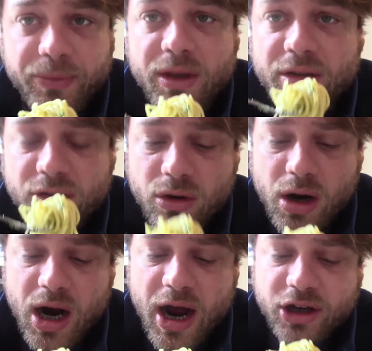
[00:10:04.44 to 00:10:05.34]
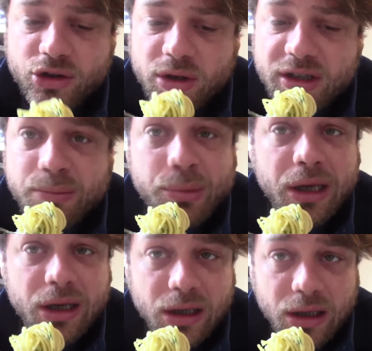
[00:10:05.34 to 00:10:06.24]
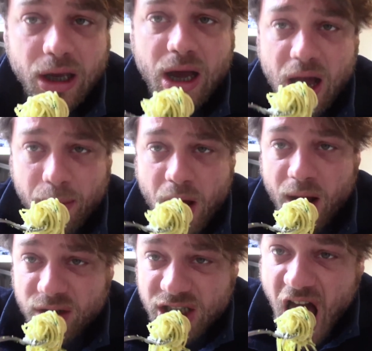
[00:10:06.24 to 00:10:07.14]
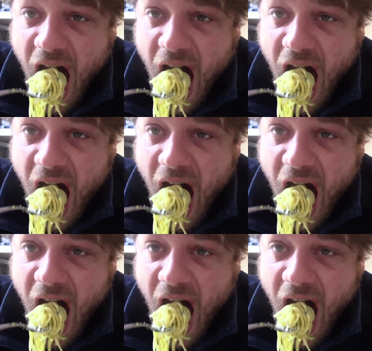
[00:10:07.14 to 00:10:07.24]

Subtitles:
that you are actually speaking about.